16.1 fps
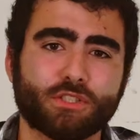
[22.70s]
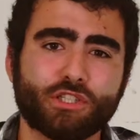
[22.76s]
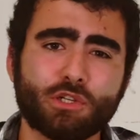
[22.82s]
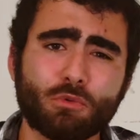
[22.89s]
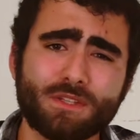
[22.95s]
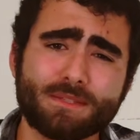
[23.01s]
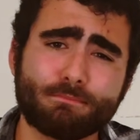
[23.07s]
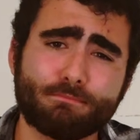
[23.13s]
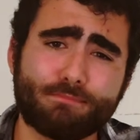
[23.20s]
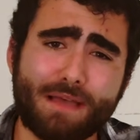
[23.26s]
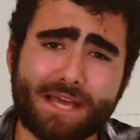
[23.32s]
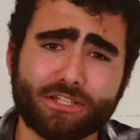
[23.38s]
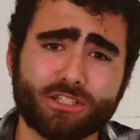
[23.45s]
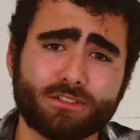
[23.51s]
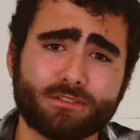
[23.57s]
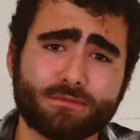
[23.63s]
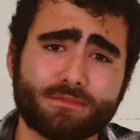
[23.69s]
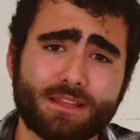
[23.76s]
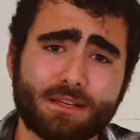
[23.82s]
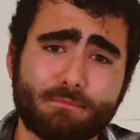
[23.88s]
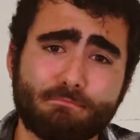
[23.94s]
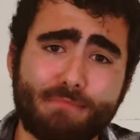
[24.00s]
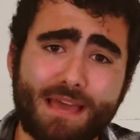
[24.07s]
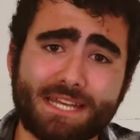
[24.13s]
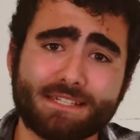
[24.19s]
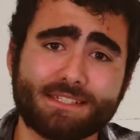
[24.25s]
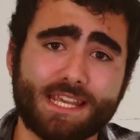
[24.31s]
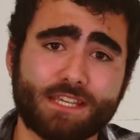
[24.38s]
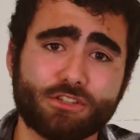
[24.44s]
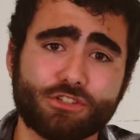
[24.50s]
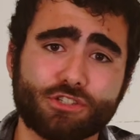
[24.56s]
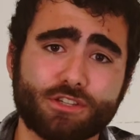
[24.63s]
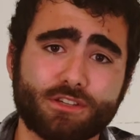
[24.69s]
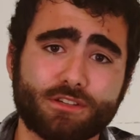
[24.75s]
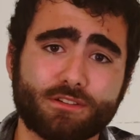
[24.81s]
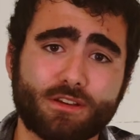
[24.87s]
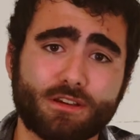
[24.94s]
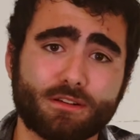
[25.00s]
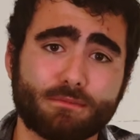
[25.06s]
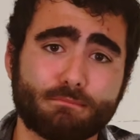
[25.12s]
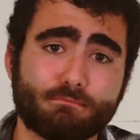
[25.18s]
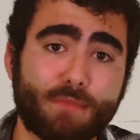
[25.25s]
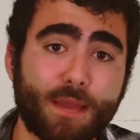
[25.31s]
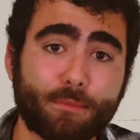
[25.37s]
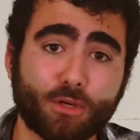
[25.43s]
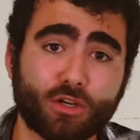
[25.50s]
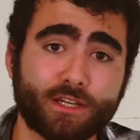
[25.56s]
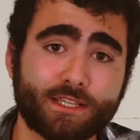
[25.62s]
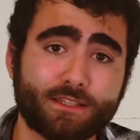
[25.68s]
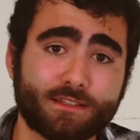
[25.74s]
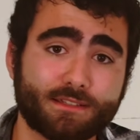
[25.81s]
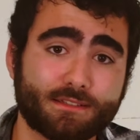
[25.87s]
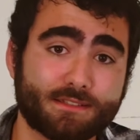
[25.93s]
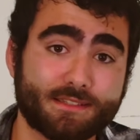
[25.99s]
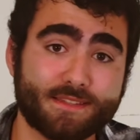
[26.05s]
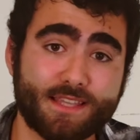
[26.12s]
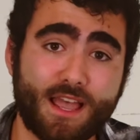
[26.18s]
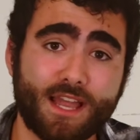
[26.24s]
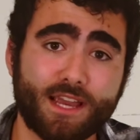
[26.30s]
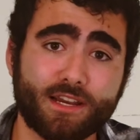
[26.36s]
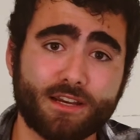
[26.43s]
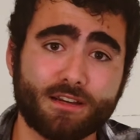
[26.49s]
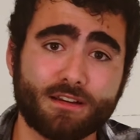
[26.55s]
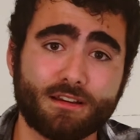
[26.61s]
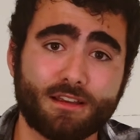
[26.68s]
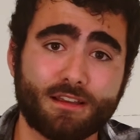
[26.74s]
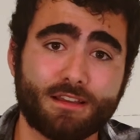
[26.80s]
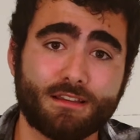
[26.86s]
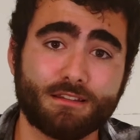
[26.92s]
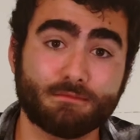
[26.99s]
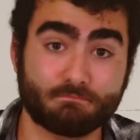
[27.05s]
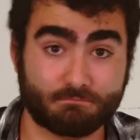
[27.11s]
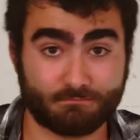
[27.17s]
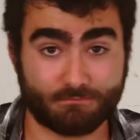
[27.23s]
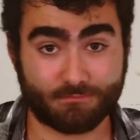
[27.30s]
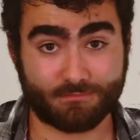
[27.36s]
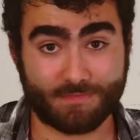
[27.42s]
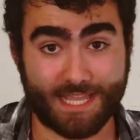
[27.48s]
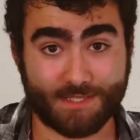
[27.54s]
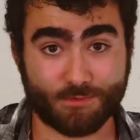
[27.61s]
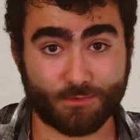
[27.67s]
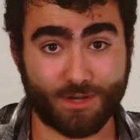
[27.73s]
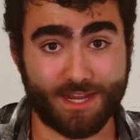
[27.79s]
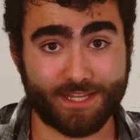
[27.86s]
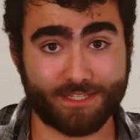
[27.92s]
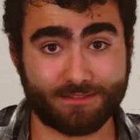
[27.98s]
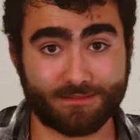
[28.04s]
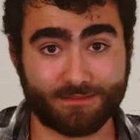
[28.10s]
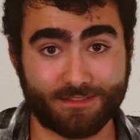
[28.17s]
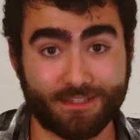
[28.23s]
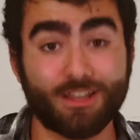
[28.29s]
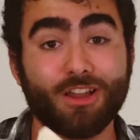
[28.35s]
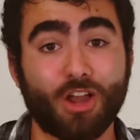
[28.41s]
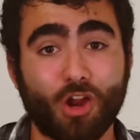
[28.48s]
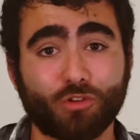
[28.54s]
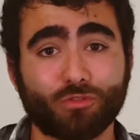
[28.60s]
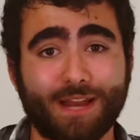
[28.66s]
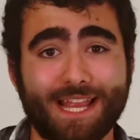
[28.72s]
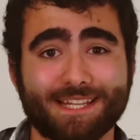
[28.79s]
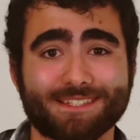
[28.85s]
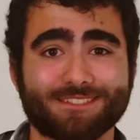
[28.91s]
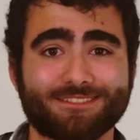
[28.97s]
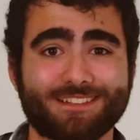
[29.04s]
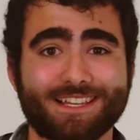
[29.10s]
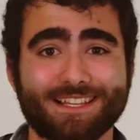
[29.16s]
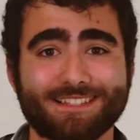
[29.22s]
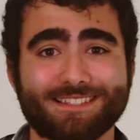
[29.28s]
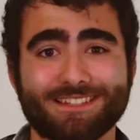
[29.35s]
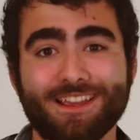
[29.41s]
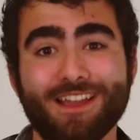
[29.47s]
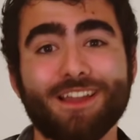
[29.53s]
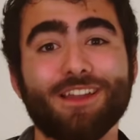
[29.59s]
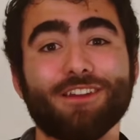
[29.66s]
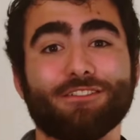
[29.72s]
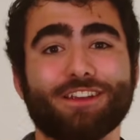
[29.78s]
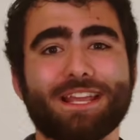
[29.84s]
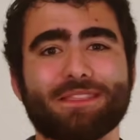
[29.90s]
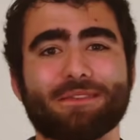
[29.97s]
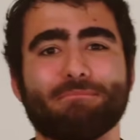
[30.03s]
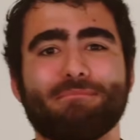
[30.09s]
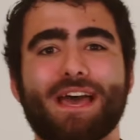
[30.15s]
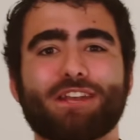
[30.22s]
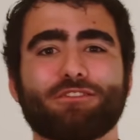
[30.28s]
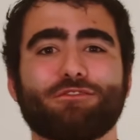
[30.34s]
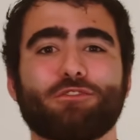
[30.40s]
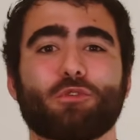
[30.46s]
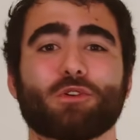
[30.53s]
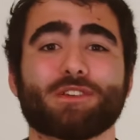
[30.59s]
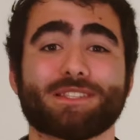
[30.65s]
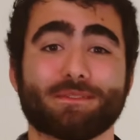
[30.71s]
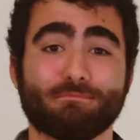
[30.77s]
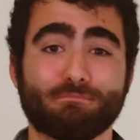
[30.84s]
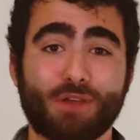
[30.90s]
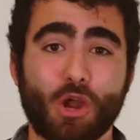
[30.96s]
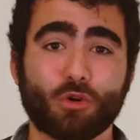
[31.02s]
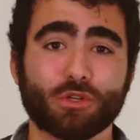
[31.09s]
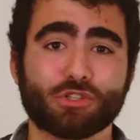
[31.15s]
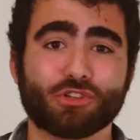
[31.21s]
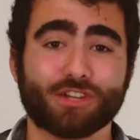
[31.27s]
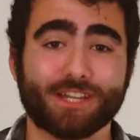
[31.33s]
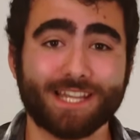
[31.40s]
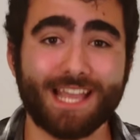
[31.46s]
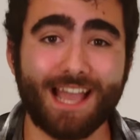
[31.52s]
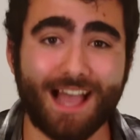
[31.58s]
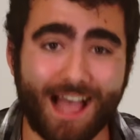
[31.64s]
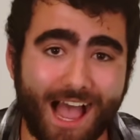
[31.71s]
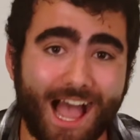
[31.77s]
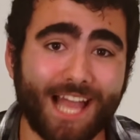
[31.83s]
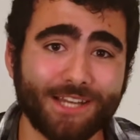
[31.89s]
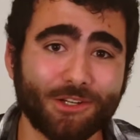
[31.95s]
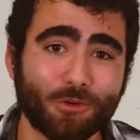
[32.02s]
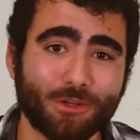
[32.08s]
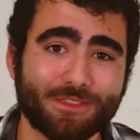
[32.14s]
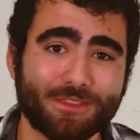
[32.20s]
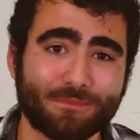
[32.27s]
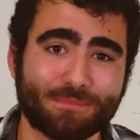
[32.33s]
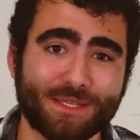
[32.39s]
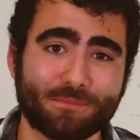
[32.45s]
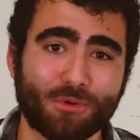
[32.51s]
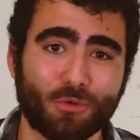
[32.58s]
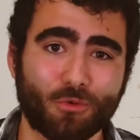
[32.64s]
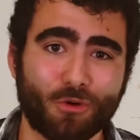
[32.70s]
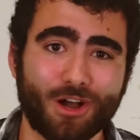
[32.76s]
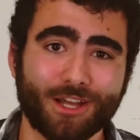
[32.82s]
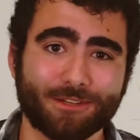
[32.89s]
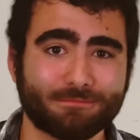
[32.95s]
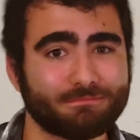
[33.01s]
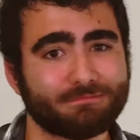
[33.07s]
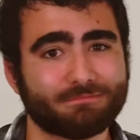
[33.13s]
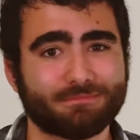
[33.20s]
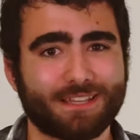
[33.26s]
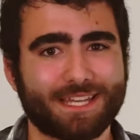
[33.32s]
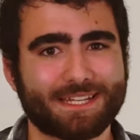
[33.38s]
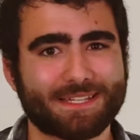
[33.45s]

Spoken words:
you know what's better than a meditation on memory and desire? That's right, a ranked list. Forget the metaphors and poetry, I know what the people want, and